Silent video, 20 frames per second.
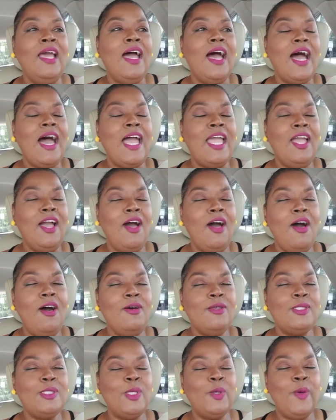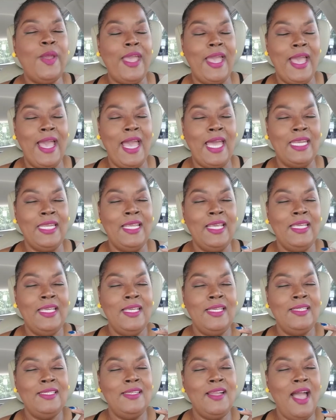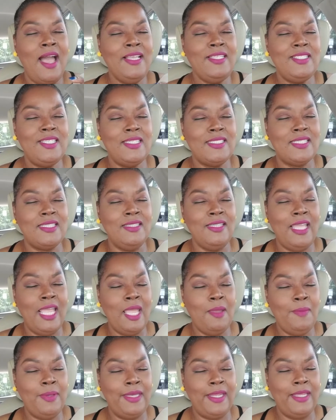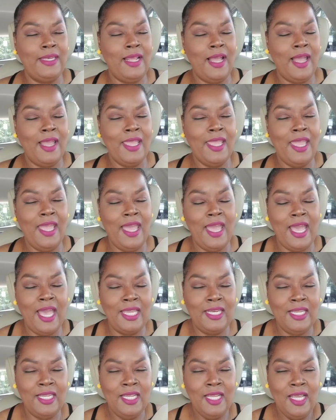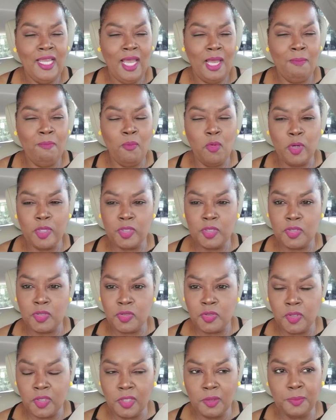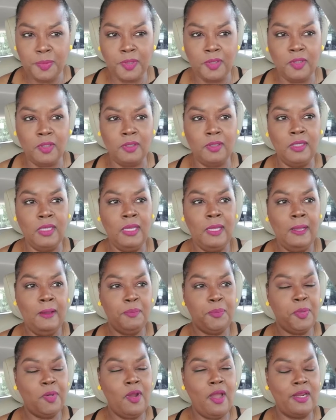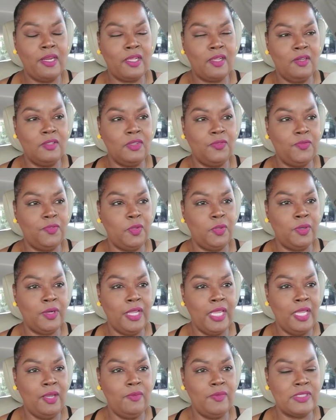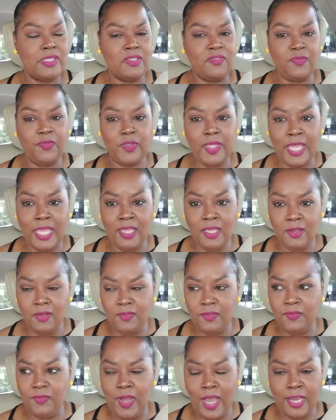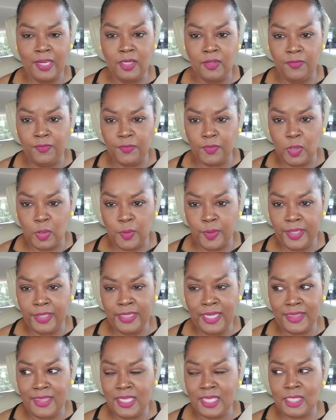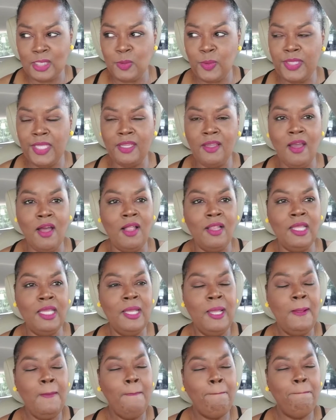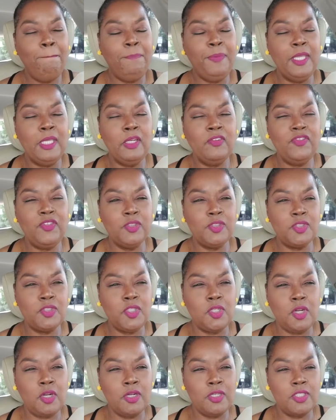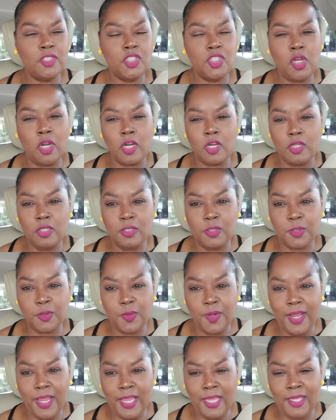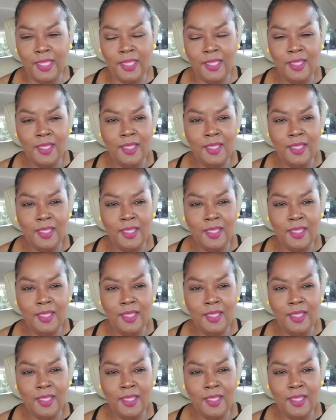I also had not just laminate, I had a more durable product on the floor. It was flank vinyl flooring, I think is what they call it. Beautiful dark charcoal gray,